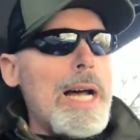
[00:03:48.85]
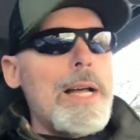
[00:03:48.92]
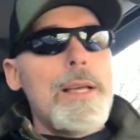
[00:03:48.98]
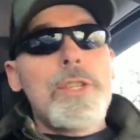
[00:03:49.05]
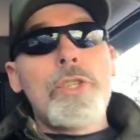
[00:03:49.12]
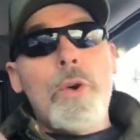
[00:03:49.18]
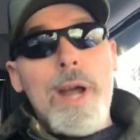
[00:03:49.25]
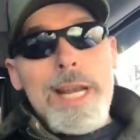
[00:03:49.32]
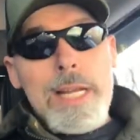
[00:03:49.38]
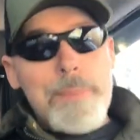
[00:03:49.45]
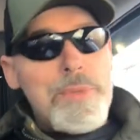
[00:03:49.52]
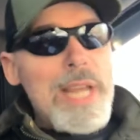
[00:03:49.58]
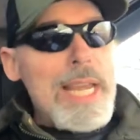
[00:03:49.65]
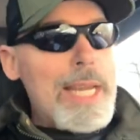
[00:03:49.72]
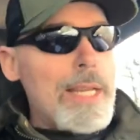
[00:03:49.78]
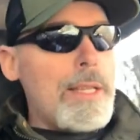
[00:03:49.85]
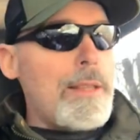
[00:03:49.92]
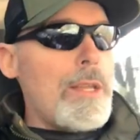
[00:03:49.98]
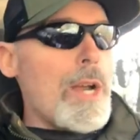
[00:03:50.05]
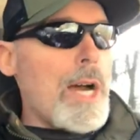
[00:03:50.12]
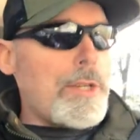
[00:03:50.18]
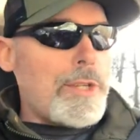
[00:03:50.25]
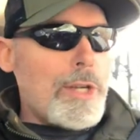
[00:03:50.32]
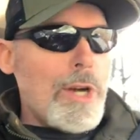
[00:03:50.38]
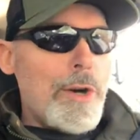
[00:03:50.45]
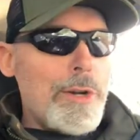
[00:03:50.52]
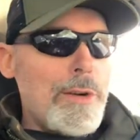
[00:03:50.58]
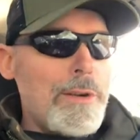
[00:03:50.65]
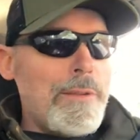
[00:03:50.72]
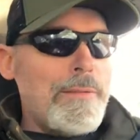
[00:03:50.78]
So I end up taking the
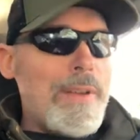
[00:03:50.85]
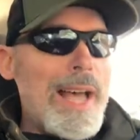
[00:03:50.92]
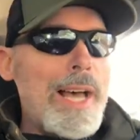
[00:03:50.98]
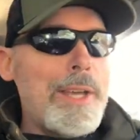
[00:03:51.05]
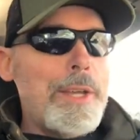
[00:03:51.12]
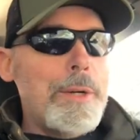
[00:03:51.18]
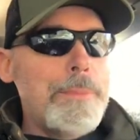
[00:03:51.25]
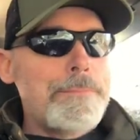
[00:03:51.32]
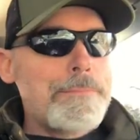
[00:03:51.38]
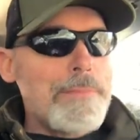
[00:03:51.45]
oxycodone and Valium